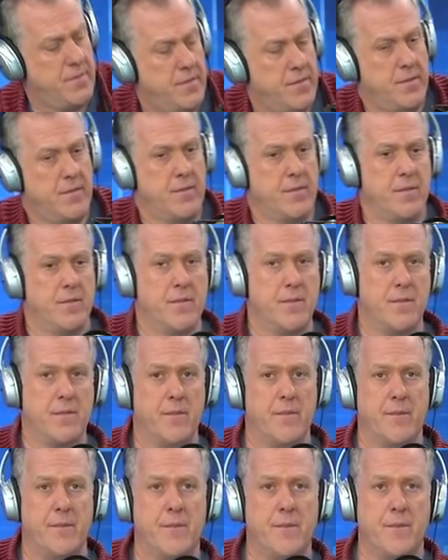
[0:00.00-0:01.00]

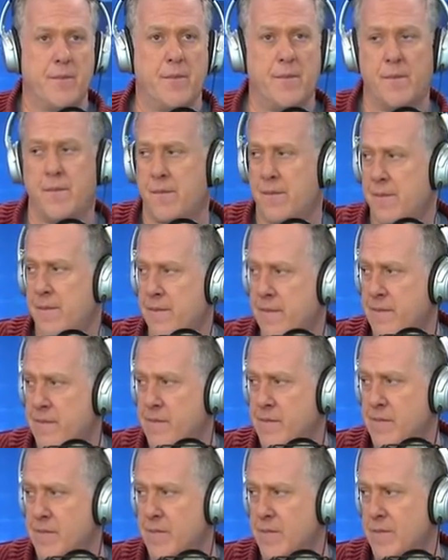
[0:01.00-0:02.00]

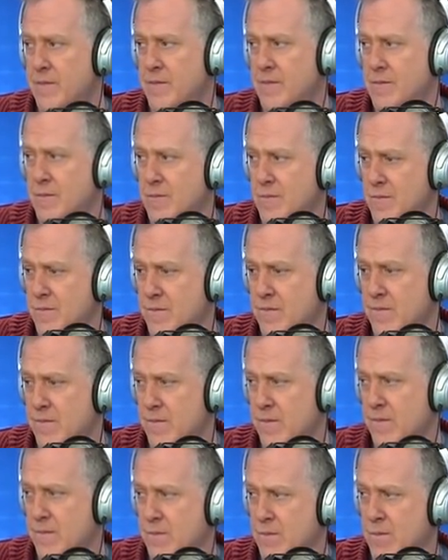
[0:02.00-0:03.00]

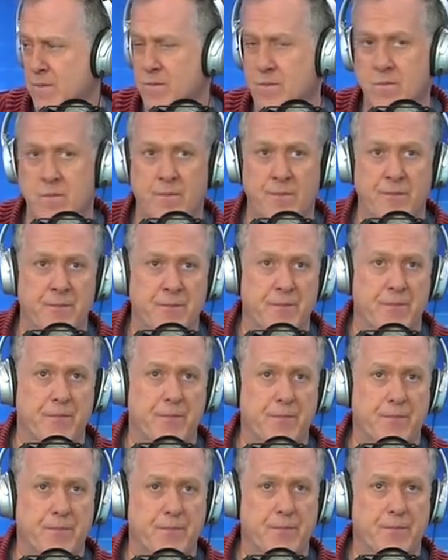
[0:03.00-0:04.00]

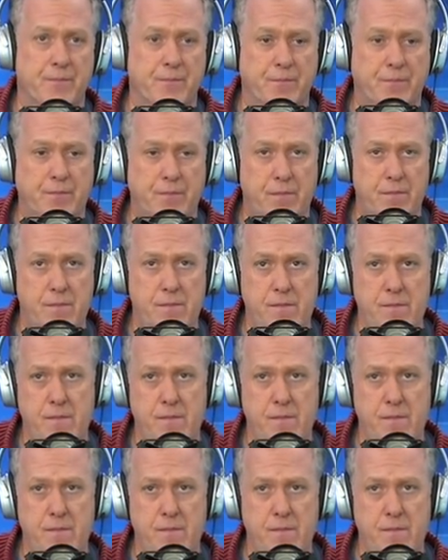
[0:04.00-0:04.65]
This person isn't speaking.